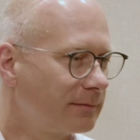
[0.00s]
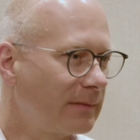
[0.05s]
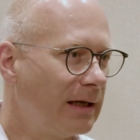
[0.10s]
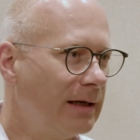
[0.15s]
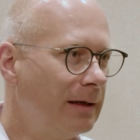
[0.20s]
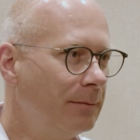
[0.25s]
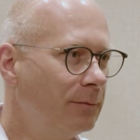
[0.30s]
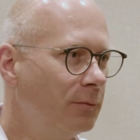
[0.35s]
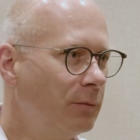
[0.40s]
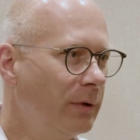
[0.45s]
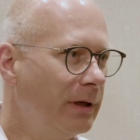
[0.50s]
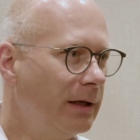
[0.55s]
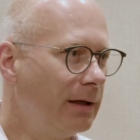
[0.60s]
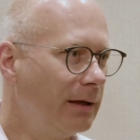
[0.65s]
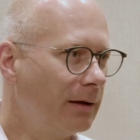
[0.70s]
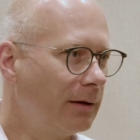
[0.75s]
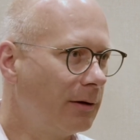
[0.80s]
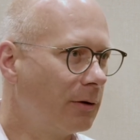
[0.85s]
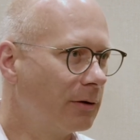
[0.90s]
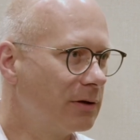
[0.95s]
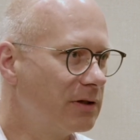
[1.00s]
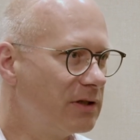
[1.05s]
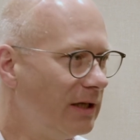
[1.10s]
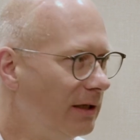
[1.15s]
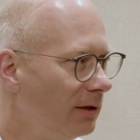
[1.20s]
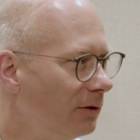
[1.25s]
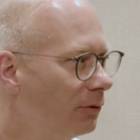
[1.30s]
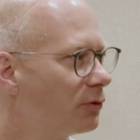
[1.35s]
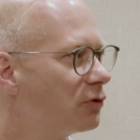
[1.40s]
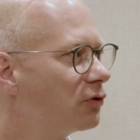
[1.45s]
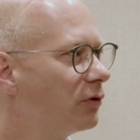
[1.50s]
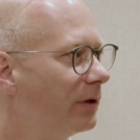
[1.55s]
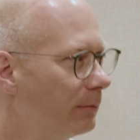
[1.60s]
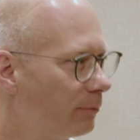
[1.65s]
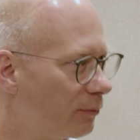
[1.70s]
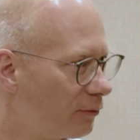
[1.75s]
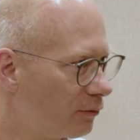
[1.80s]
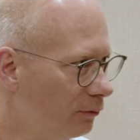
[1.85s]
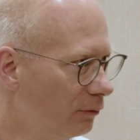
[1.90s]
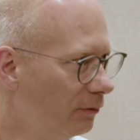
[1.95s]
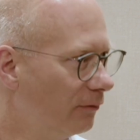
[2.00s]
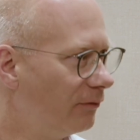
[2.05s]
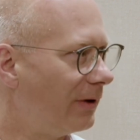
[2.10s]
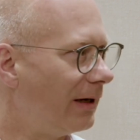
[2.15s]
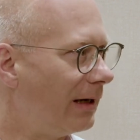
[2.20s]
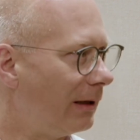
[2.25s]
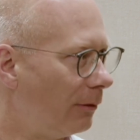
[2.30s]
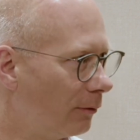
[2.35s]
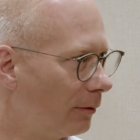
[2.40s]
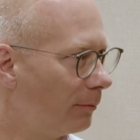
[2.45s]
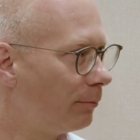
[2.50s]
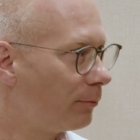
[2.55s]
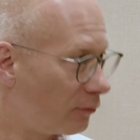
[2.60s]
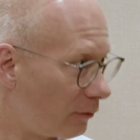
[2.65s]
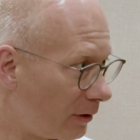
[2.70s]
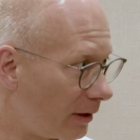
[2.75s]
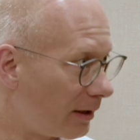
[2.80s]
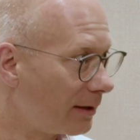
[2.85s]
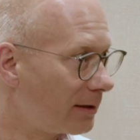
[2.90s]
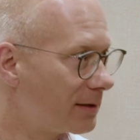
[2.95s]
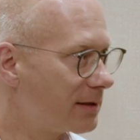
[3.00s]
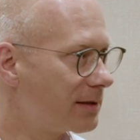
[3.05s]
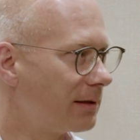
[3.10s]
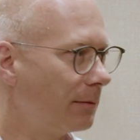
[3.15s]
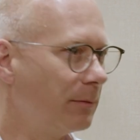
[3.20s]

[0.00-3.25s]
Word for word: Um, we continue to improve our products.